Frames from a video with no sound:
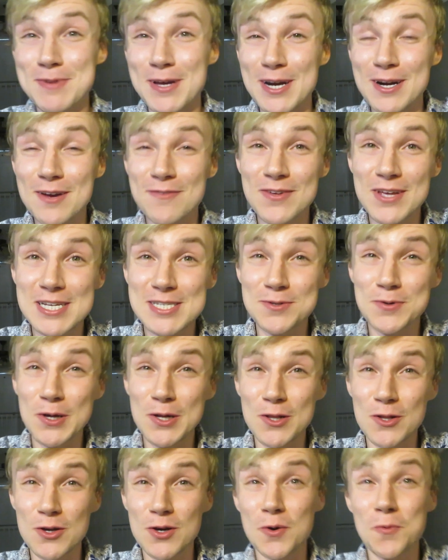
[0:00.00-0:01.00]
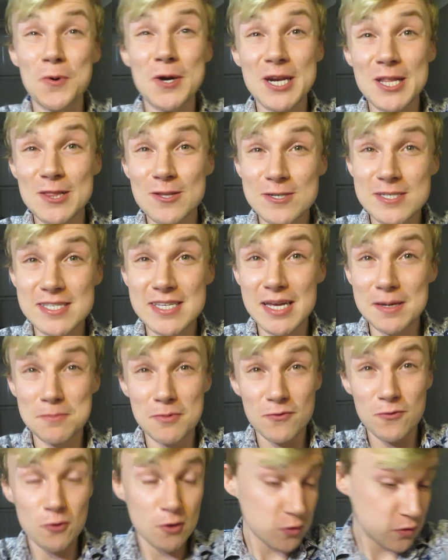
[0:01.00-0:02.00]
But I'll give you guys a quick look at what it looks
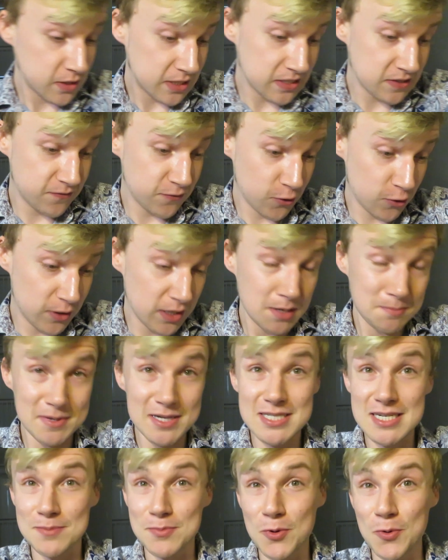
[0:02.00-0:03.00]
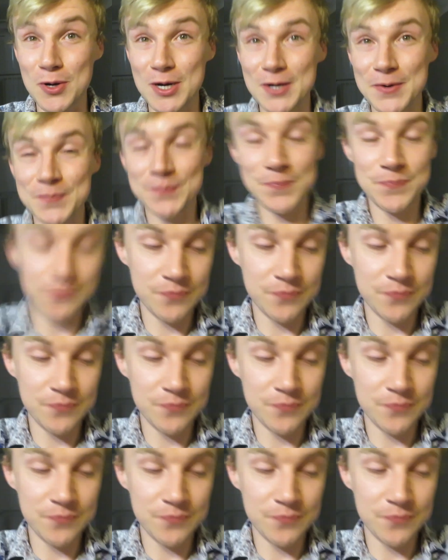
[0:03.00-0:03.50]
like before I transfer it in my Tupperware.